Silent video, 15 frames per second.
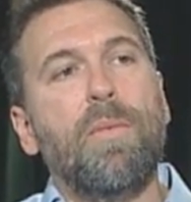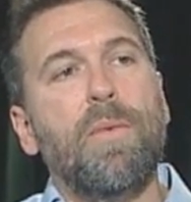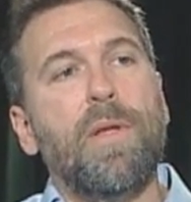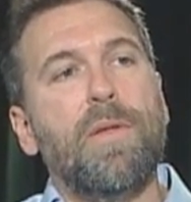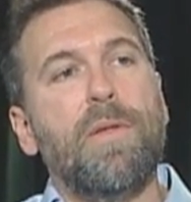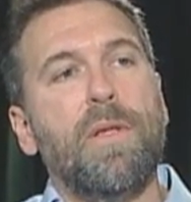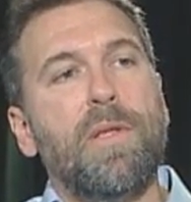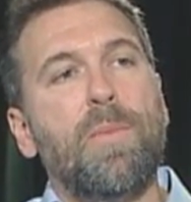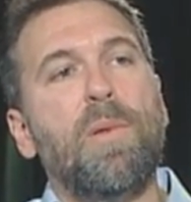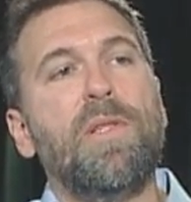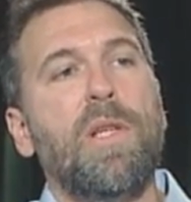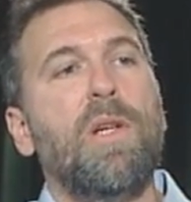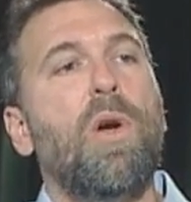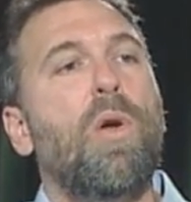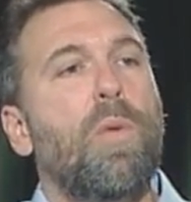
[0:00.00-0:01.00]
Its
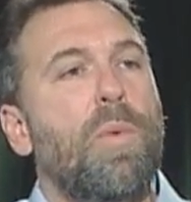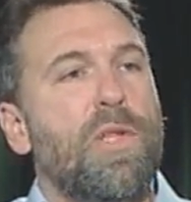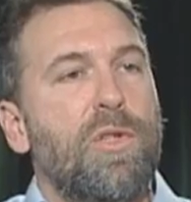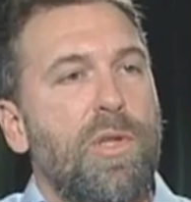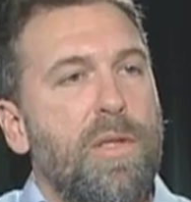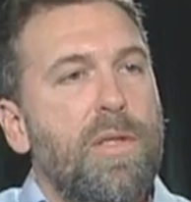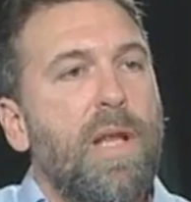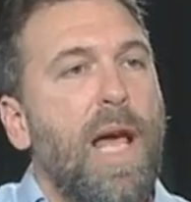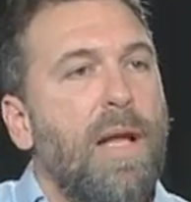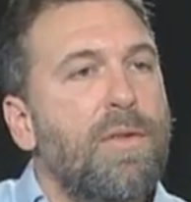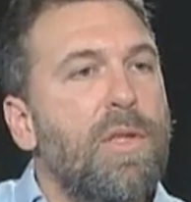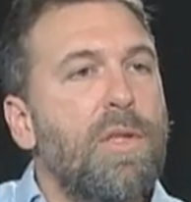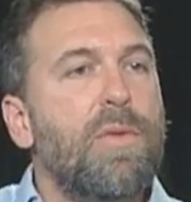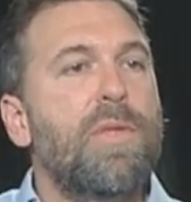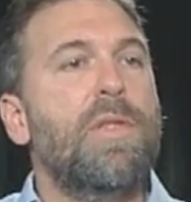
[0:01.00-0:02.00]
explicit goal was just that,
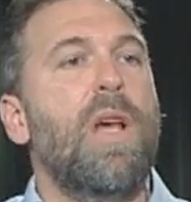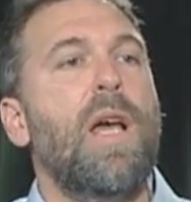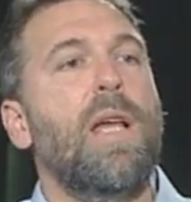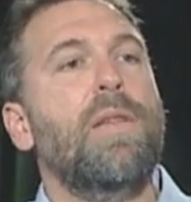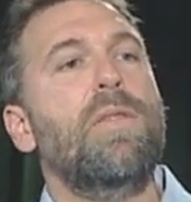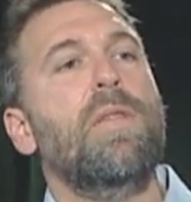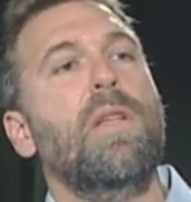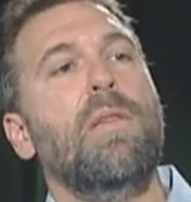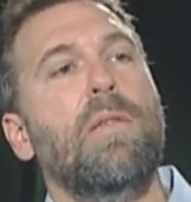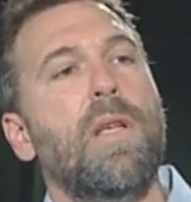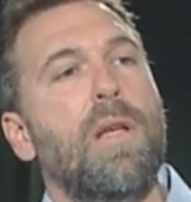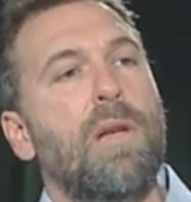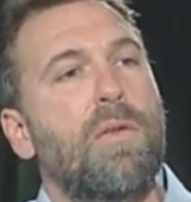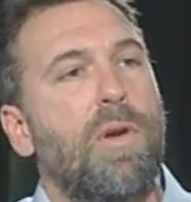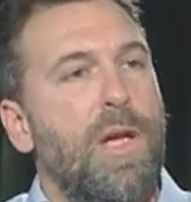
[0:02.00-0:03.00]
to use science and
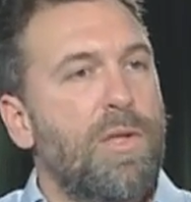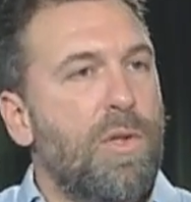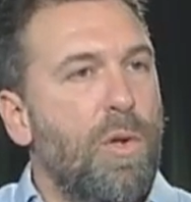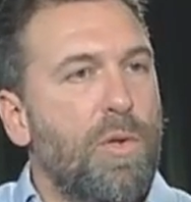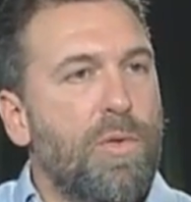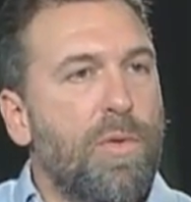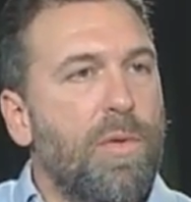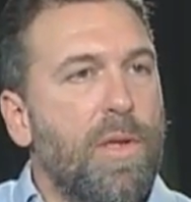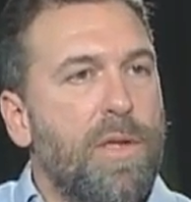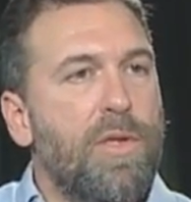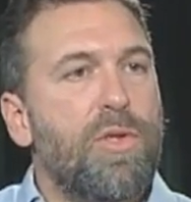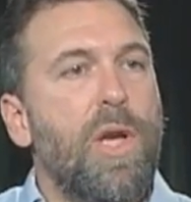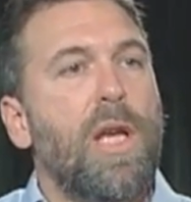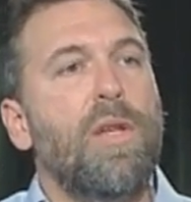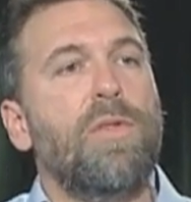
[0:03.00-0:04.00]
cross-cultural
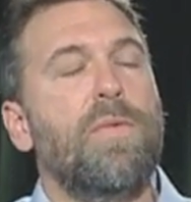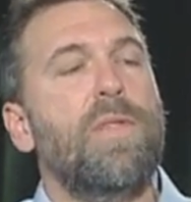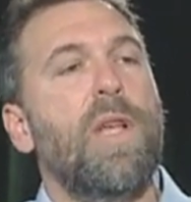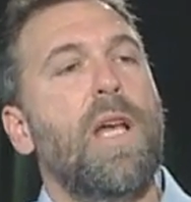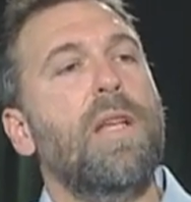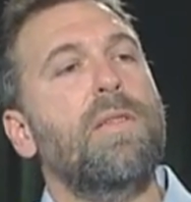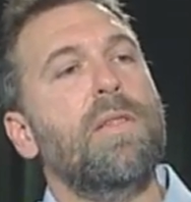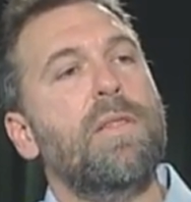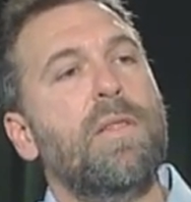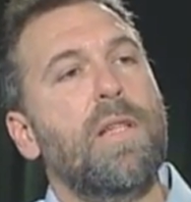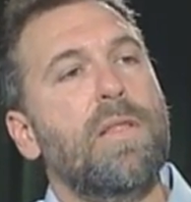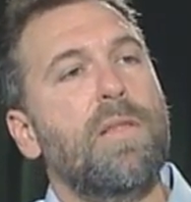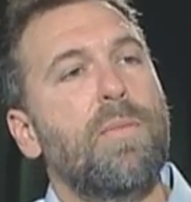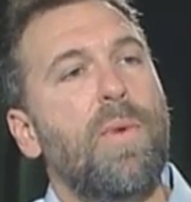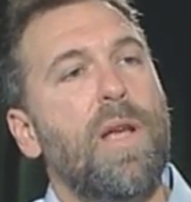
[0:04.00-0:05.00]
exchange of scientists
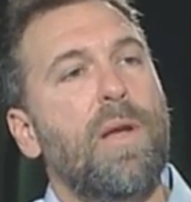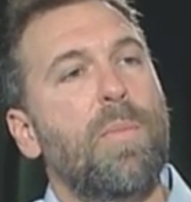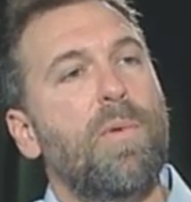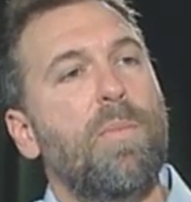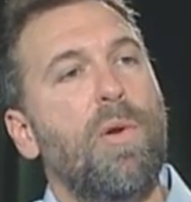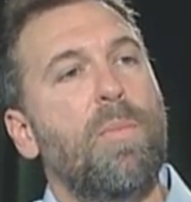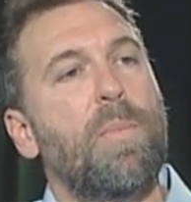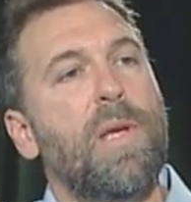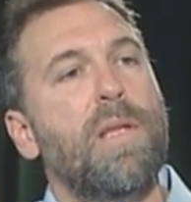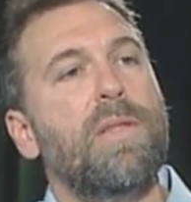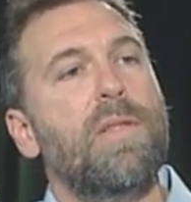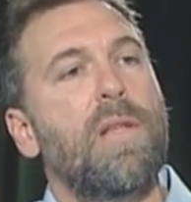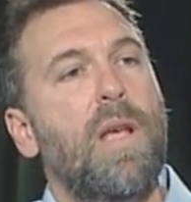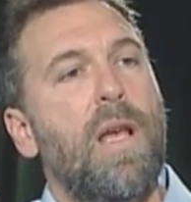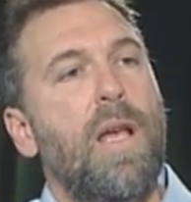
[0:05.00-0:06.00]
as a way to promote peace.